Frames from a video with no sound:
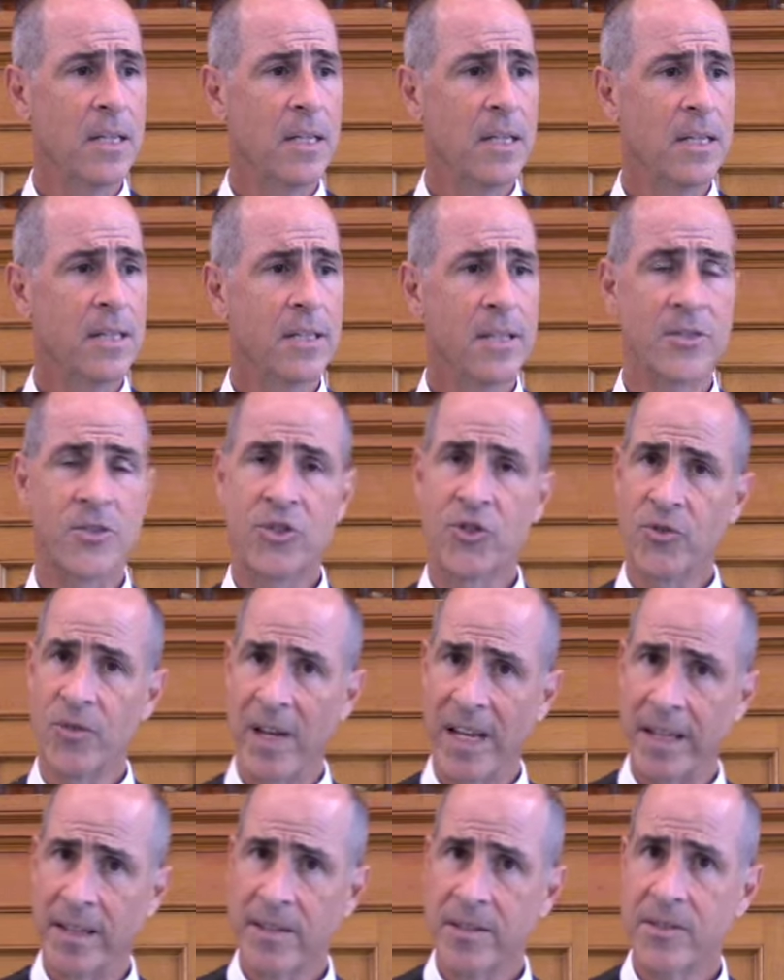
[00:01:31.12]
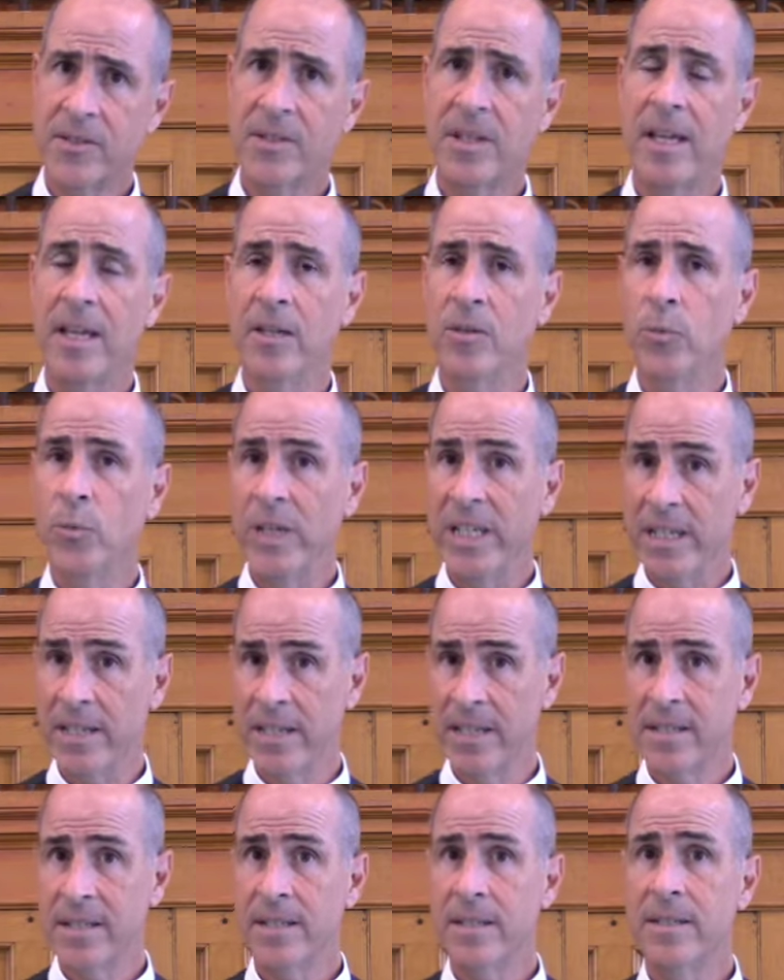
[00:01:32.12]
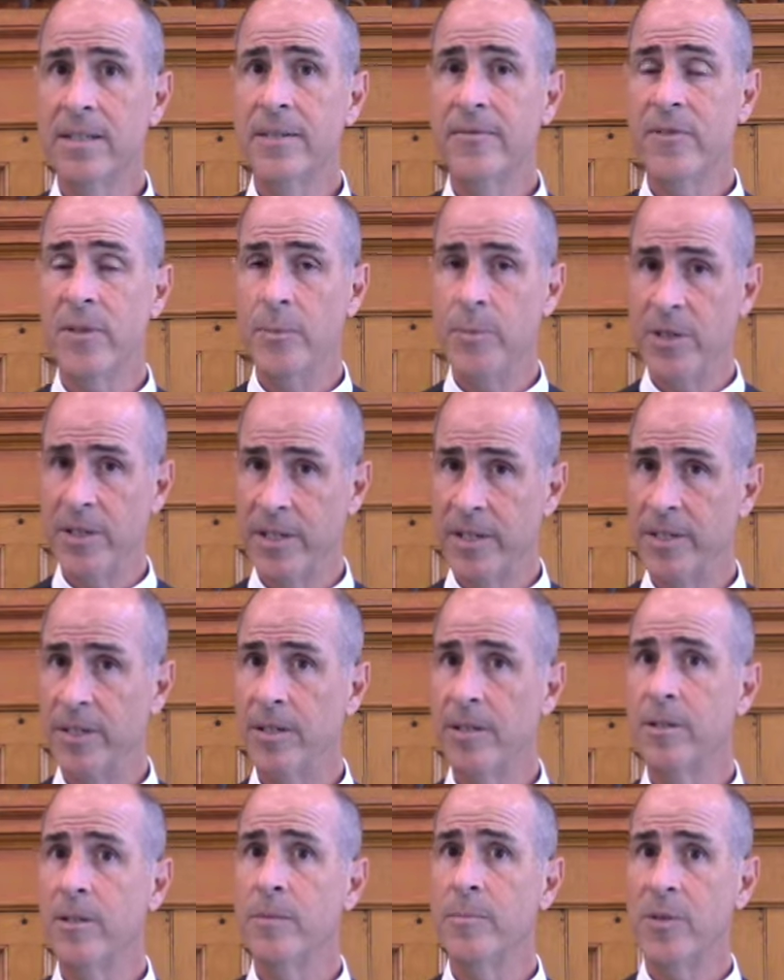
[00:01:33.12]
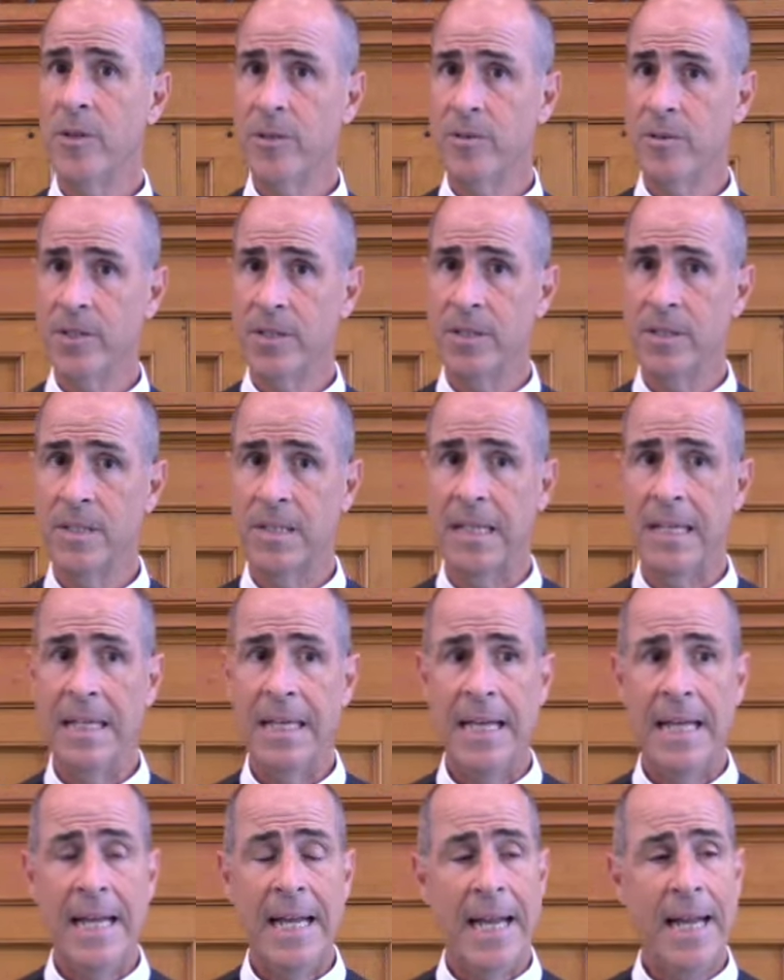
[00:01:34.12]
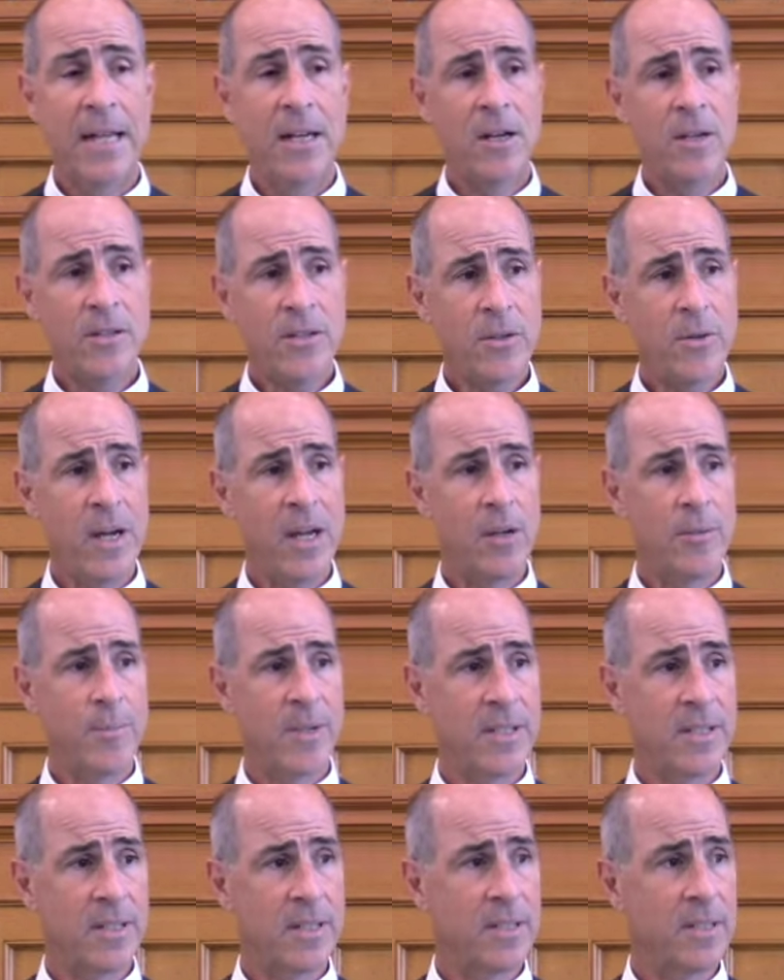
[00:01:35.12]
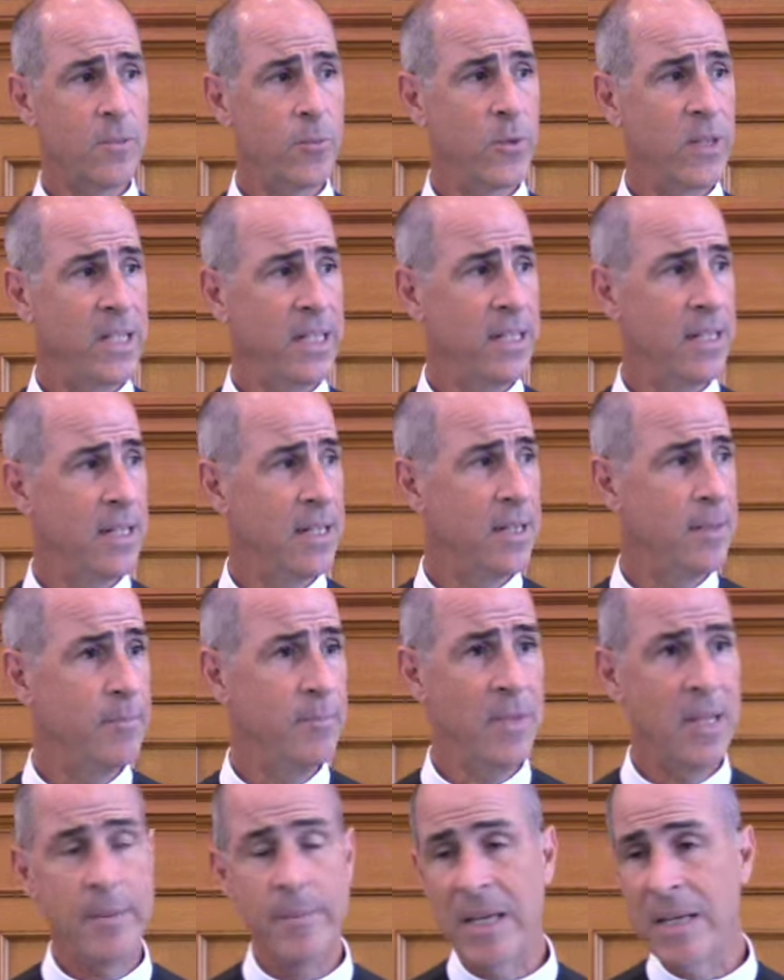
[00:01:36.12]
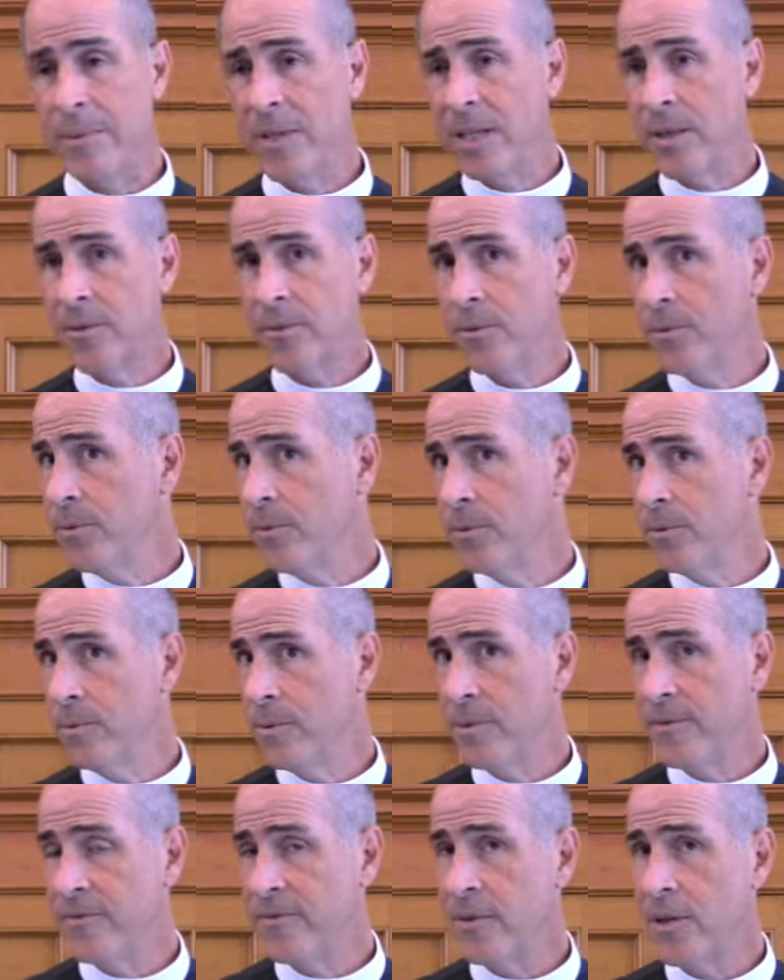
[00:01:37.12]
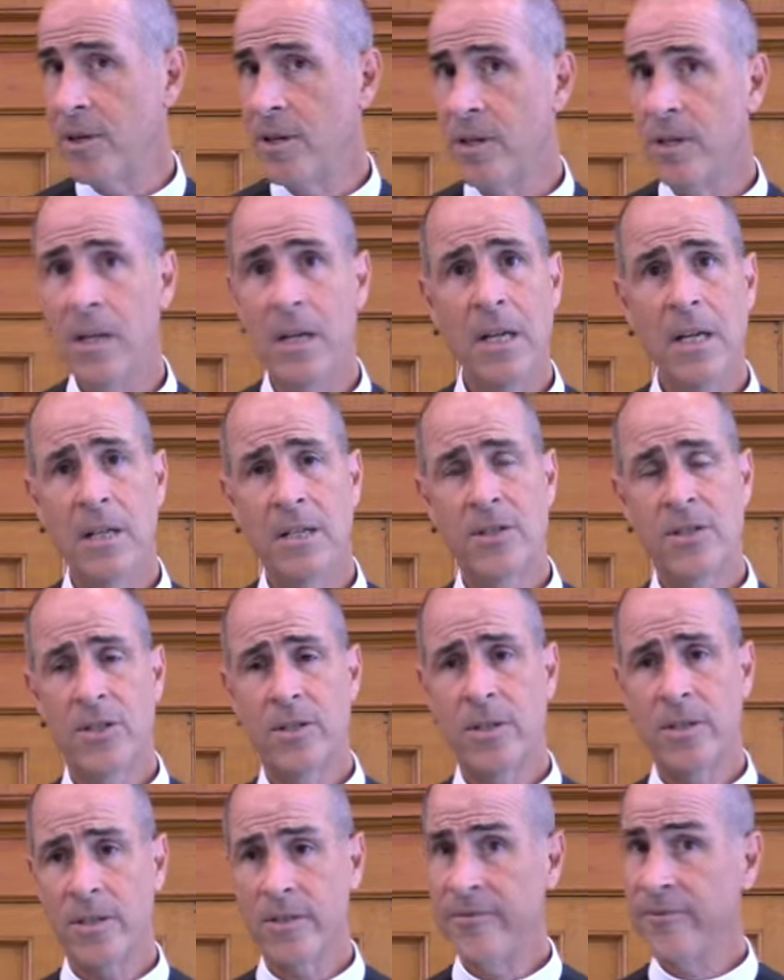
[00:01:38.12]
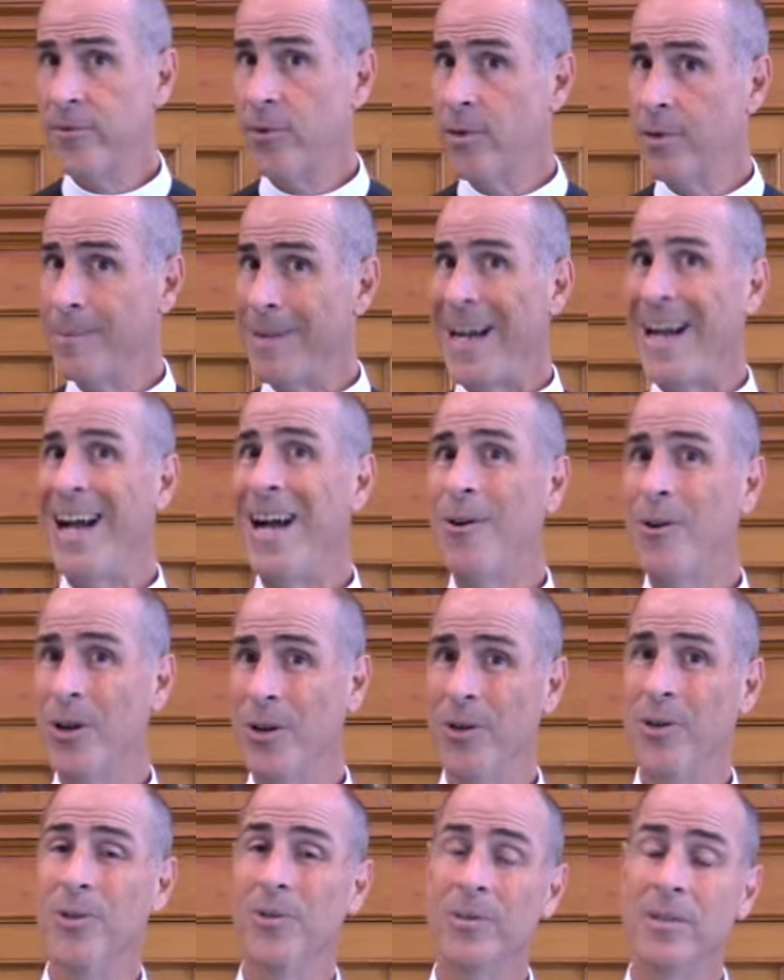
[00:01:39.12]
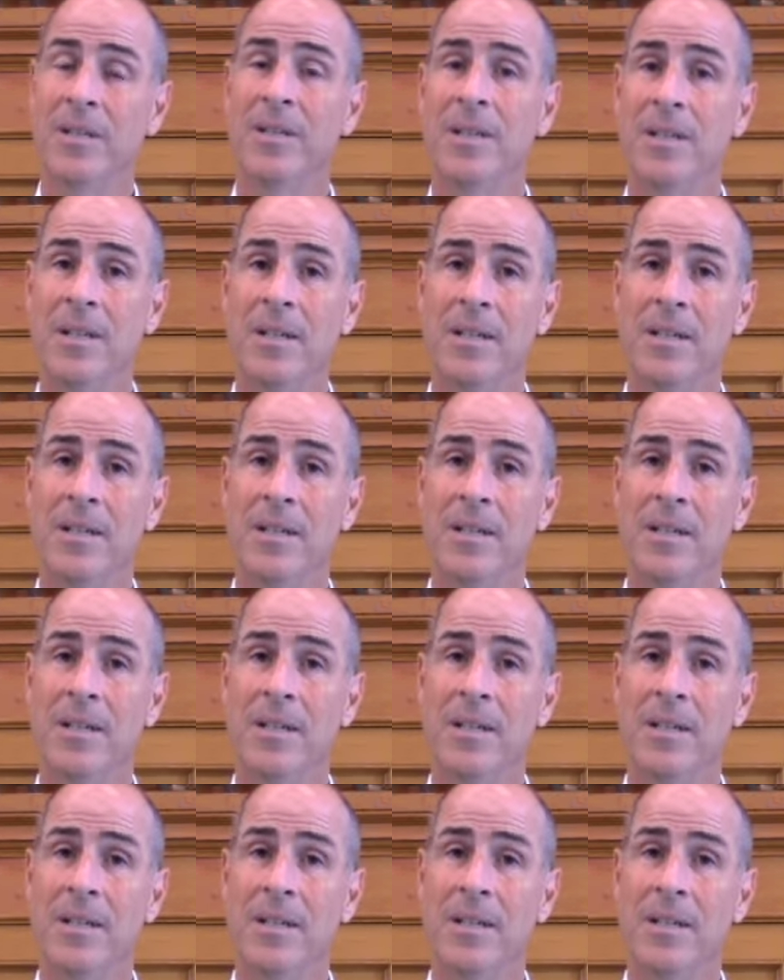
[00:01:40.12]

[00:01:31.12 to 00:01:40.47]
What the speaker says: the strengths and weaknesses of the particular approaches, and also help us as we, maybe through the fall, start to form our own